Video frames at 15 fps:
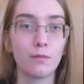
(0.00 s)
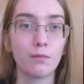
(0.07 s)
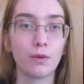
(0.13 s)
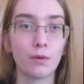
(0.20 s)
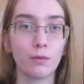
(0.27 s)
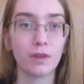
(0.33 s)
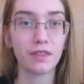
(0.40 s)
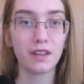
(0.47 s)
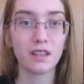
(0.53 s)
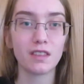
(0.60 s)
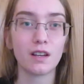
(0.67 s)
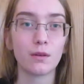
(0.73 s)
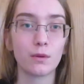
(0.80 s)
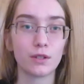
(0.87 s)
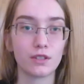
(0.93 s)
But one thing
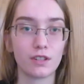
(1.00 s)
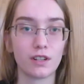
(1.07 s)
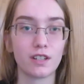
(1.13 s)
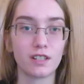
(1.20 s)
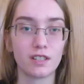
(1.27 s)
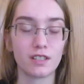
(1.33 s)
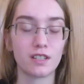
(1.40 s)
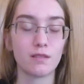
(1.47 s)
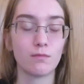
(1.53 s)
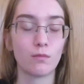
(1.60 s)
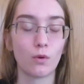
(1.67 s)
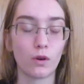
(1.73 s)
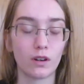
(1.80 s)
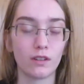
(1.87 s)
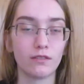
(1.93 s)
that we're starting to see
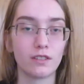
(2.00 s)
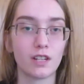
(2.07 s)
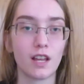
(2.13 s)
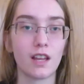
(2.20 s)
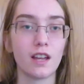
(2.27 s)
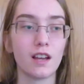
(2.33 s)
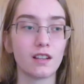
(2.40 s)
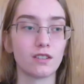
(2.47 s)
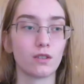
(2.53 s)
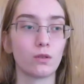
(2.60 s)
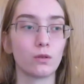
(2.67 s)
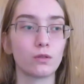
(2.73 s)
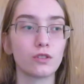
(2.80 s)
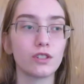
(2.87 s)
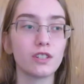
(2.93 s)
more of today as a
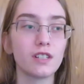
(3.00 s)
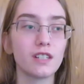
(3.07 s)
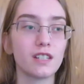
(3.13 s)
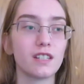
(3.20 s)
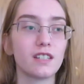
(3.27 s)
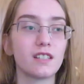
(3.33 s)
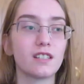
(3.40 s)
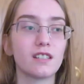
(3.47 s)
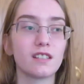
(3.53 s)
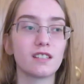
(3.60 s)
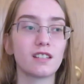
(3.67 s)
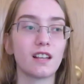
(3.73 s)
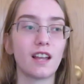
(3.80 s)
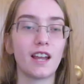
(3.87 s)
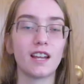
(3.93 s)
culture is
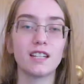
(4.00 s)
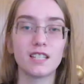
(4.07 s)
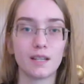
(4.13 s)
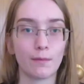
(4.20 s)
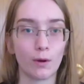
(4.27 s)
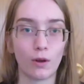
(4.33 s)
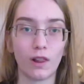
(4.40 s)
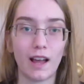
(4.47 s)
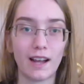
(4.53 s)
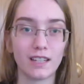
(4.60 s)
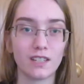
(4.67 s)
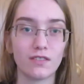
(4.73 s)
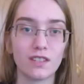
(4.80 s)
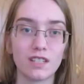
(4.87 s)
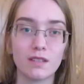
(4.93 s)
atypical
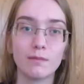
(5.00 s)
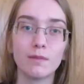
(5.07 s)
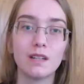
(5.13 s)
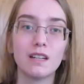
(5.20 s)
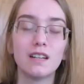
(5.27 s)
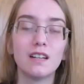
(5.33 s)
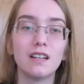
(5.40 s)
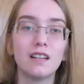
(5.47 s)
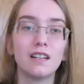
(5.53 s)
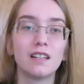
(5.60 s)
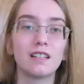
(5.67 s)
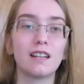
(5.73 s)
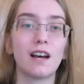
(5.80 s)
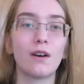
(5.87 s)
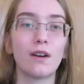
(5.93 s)
activism.
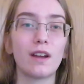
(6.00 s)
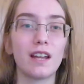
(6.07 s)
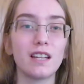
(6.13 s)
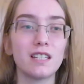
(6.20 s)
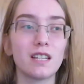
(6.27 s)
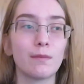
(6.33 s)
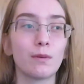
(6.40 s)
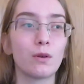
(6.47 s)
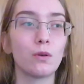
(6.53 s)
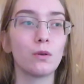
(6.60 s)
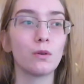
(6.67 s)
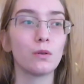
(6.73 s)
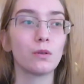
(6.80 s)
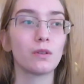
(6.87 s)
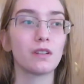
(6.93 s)
Now,
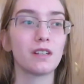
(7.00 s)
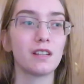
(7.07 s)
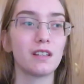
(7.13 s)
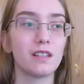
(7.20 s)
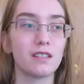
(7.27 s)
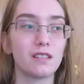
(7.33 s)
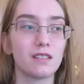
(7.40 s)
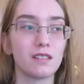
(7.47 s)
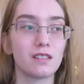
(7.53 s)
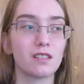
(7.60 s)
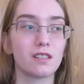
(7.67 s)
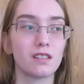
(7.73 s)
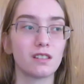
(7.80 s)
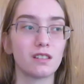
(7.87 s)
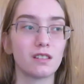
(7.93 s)
atypical isn't
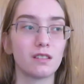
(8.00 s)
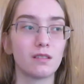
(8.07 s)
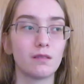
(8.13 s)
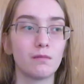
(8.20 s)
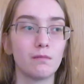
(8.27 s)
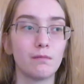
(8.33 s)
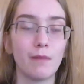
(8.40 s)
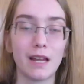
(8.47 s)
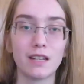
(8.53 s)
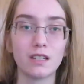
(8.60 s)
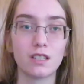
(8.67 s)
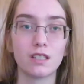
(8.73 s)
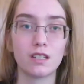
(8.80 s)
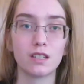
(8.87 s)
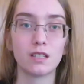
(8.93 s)
meant
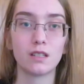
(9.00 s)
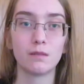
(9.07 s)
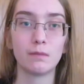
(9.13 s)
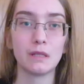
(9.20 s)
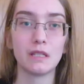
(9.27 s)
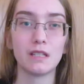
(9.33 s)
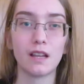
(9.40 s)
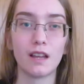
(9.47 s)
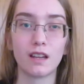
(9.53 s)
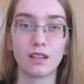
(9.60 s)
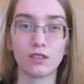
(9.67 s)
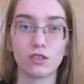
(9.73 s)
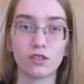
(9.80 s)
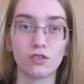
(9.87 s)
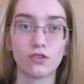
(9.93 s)
to be a
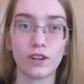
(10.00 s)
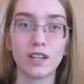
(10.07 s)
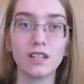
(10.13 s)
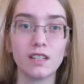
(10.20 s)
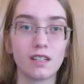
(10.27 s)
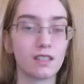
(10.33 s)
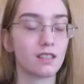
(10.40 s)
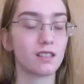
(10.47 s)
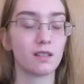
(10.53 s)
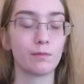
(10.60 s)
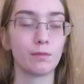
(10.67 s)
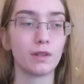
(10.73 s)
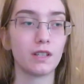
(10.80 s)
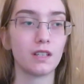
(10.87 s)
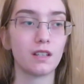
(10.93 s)
constraint, it's
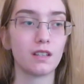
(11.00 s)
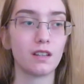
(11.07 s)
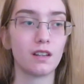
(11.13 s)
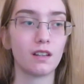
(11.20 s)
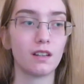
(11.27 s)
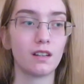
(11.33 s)
simply